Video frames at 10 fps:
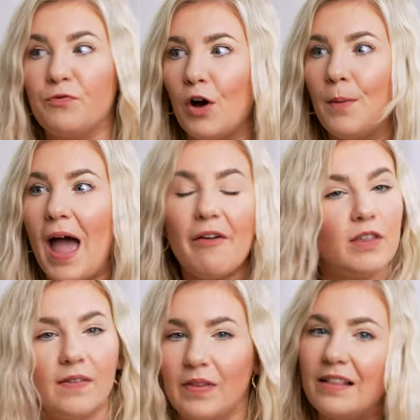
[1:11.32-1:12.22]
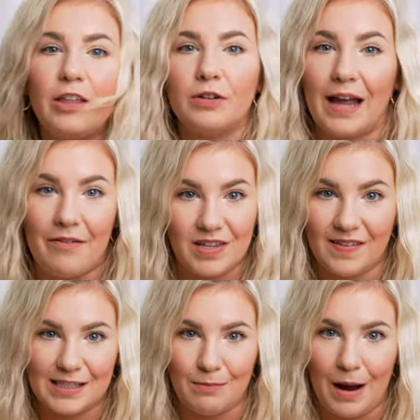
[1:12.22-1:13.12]
from everything, like literally everything
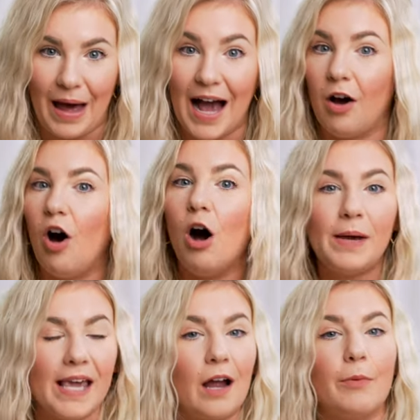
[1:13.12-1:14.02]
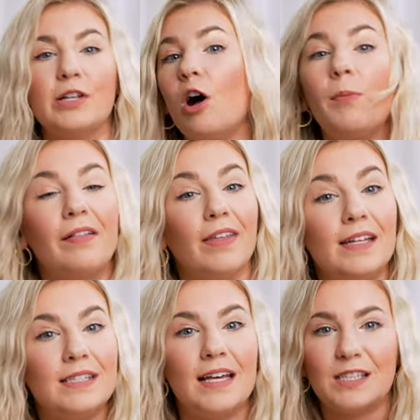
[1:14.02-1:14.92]
that's in my bag, all my cameras cameras, all my
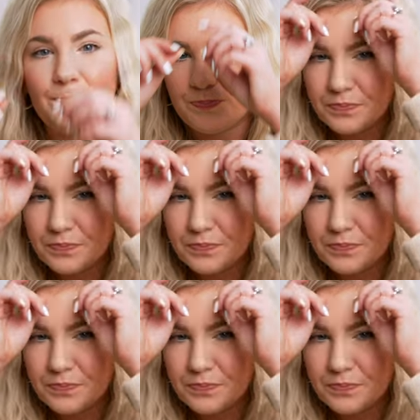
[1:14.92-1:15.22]
lenses,